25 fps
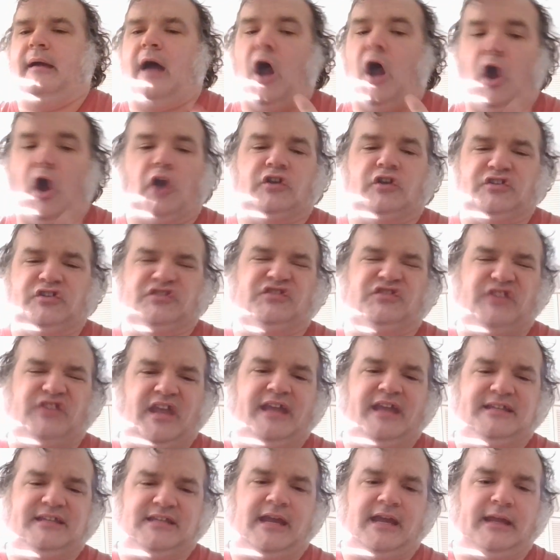hard to say
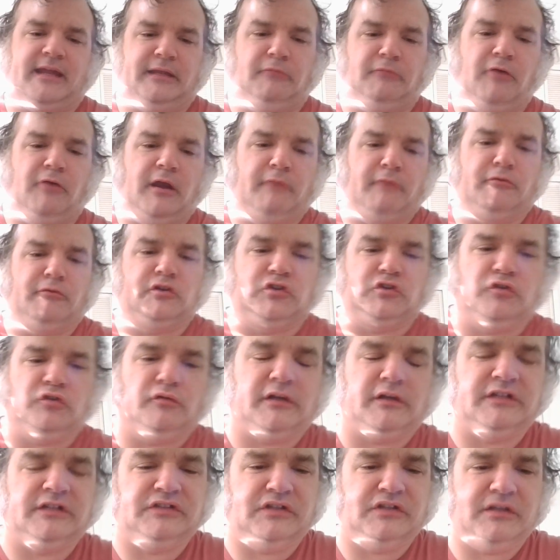exactly what it would do
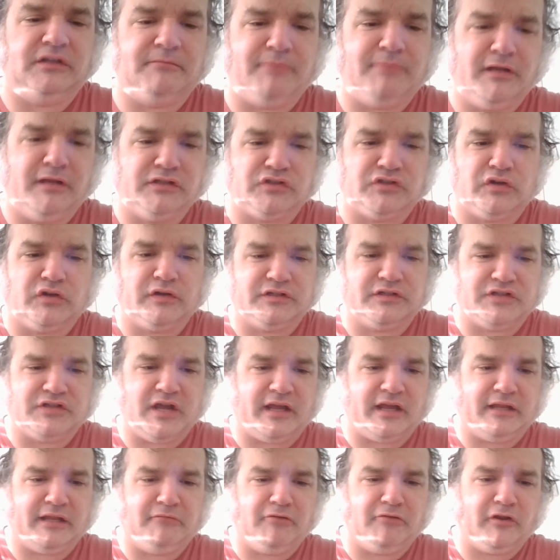because it depends on
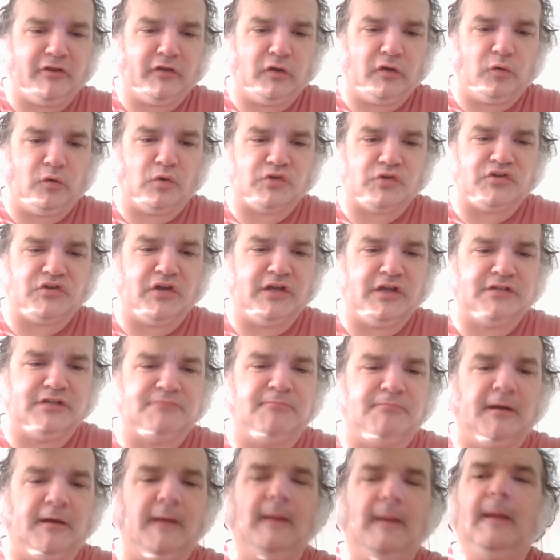exactly what the lore says.
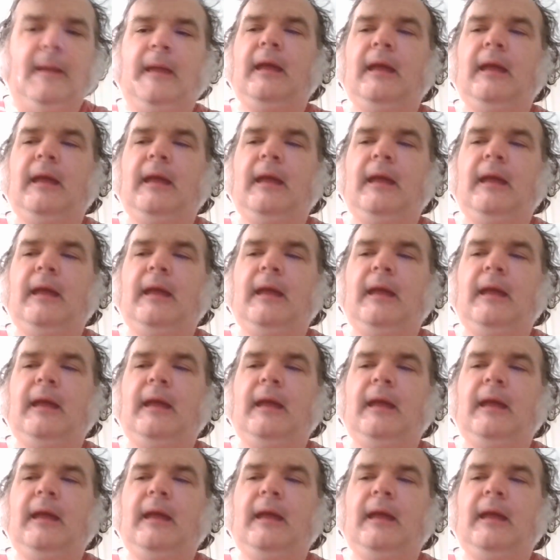But